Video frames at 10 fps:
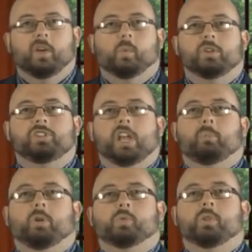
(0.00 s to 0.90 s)
where
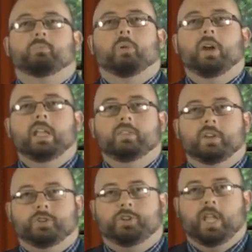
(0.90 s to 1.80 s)
shepherds would bring
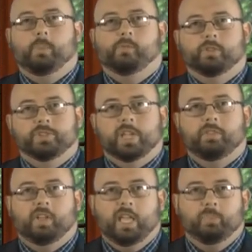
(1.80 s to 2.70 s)
their sheep for
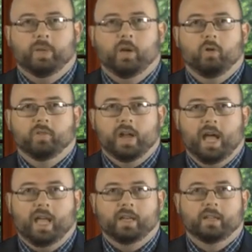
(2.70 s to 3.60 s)
safekeeping
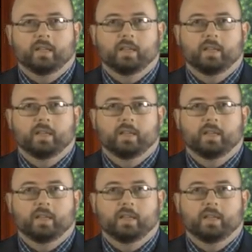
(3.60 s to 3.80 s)
overnight.